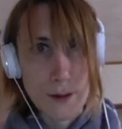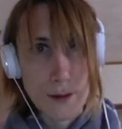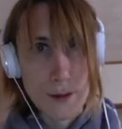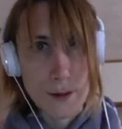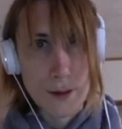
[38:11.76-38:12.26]

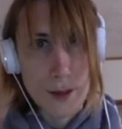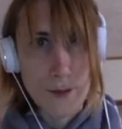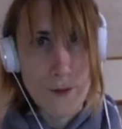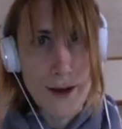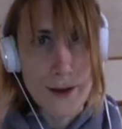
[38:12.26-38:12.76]
I
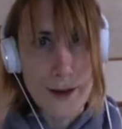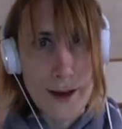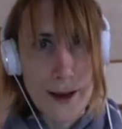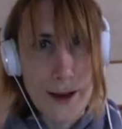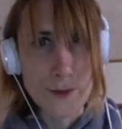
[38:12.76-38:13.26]
ran
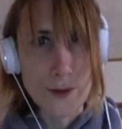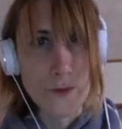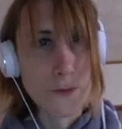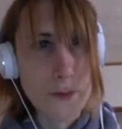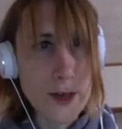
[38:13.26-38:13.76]
out
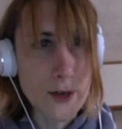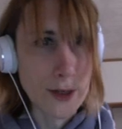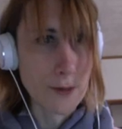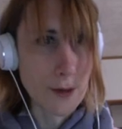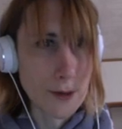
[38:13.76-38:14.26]
of
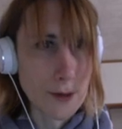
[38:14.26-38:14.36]
measuring rod.